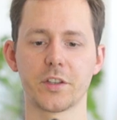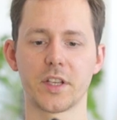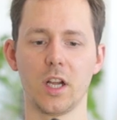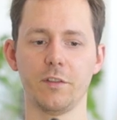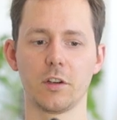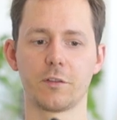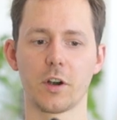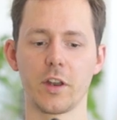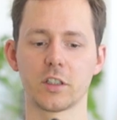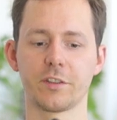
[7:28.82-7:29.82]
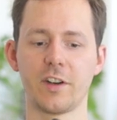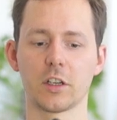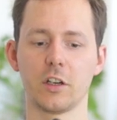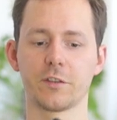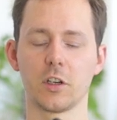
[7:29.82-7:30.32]
yourself, for there is a
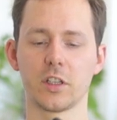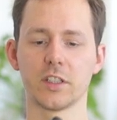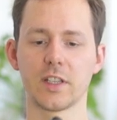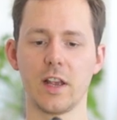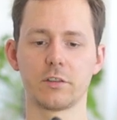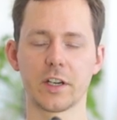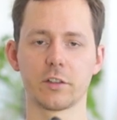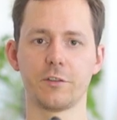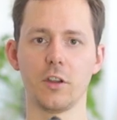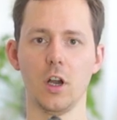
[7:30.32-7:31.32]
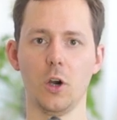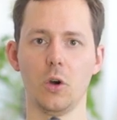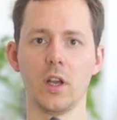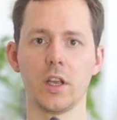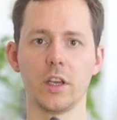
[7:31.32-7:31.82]
fountain of goodness ever to
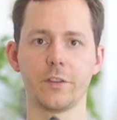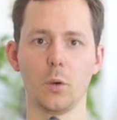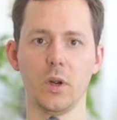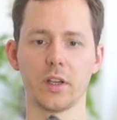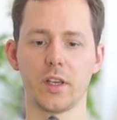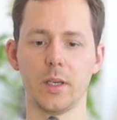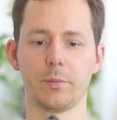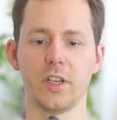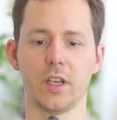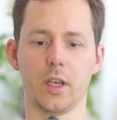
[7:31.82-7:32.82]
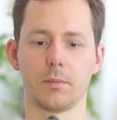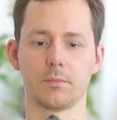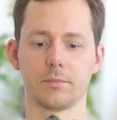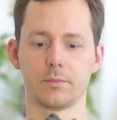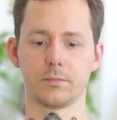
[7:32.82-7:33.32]
flow if you will keep digging.
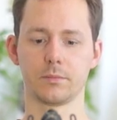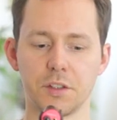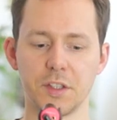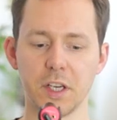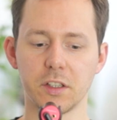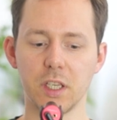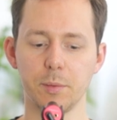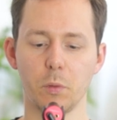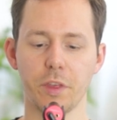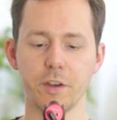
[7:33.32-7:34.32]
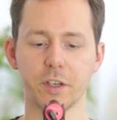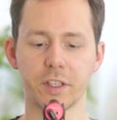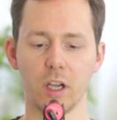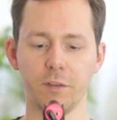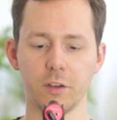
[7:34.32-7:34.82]
Dig deep within
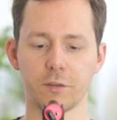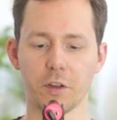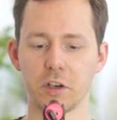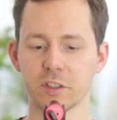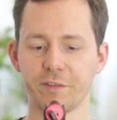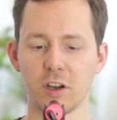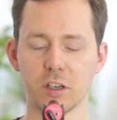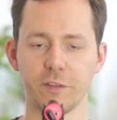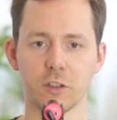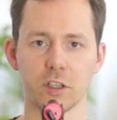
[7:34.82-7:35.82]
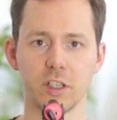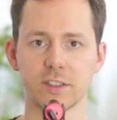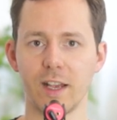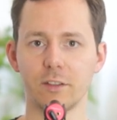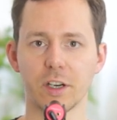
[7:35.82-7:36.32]
yourself, for there is a fountain of
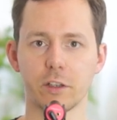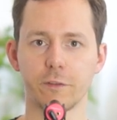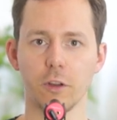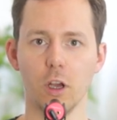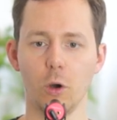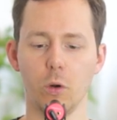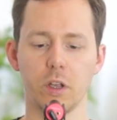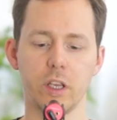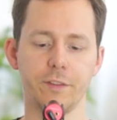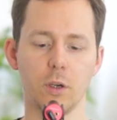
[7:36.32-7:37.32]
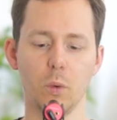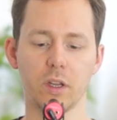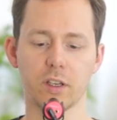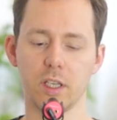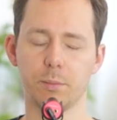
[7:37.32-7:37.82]
goodness ever to flow if you
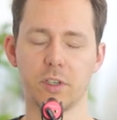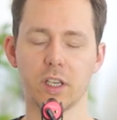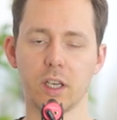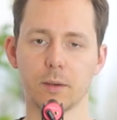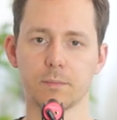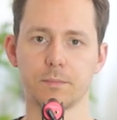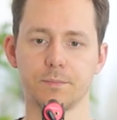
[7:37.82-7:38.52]
will keep digging.